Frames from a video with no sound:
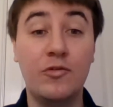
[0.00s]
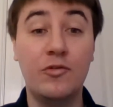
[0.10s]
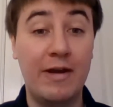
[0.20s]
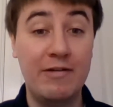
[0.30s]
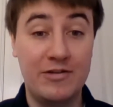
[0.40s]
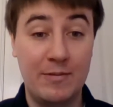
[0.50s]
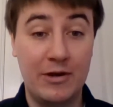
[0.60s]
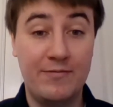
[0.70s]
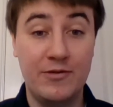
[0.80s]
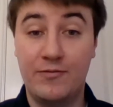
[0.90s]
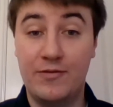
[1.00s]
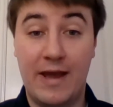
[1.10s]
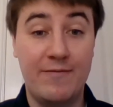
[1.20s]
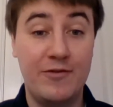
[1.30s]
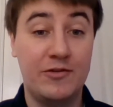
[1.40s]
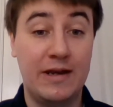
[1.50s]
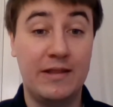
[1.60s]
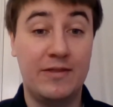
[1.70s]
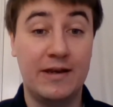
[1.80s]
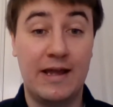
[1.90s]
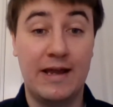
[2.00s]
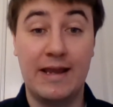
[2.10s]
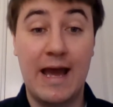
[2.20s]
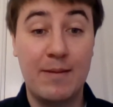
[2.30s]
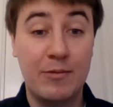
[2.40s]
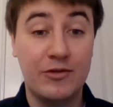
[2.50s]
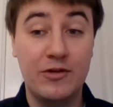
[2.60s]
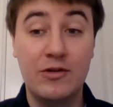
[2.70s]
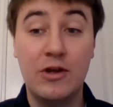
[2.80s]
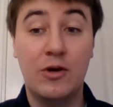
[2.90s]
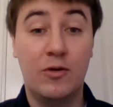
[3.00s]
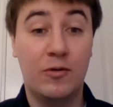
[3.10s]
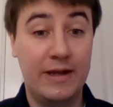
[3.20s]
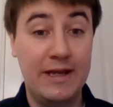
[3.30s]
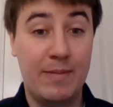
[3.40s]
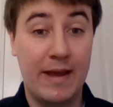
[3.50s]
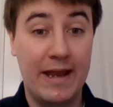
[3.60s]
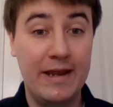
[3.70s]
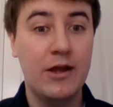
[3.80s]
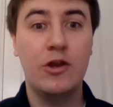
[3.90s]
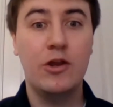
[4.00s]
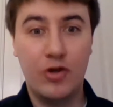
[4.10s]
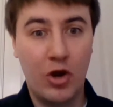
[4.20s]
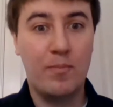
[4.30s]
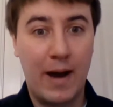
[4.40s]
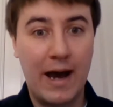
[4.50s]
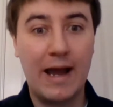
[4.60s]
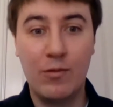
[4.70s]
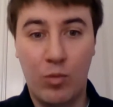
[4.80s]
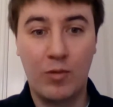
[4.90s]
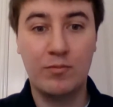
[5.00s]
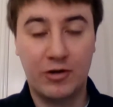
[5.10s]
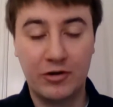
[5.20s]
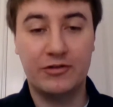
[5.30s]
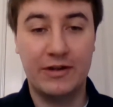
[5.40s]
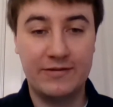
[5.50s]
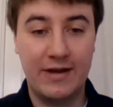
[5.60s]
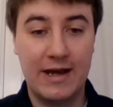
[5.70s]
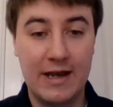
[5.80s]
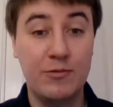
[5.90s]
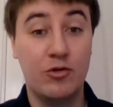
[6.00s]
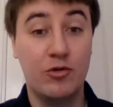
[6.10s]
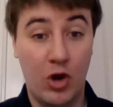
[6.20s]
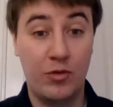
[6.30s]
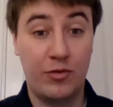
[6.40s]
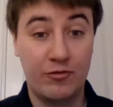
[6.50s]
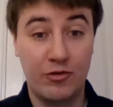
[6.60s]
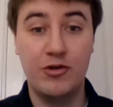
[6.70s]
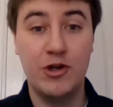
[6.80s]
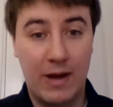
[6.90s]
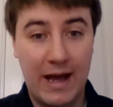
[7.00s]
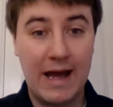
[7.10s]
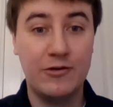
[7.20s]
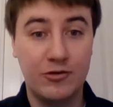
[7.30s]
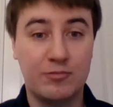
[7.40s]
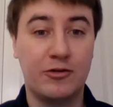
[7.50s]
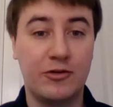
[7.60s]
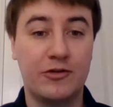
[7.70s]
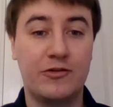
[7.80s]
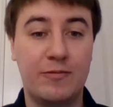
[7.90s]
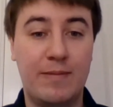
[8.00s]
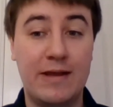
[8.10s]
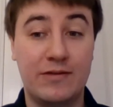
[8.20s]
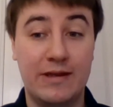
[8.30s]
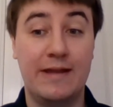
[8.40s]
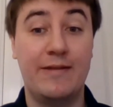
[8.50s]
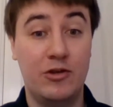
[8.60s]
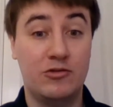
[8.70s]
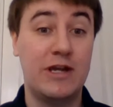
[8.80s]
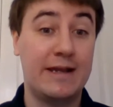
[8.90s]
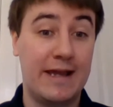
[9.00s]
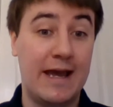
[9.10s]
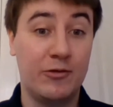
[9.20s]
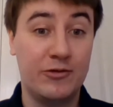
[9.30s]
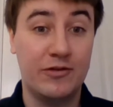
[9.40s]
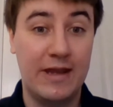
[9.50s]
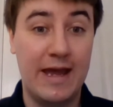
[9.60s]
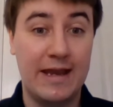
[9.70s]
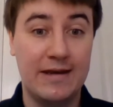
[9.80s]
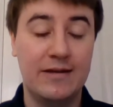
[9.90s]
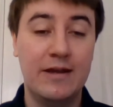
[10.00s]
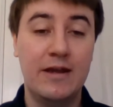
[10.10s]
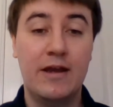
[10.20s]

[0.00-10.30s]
So very similar, if you've ever used anything like Amazon or eBay, you don't buy one product at a time, you go through, you add your products to the basket, and then you check out at the end.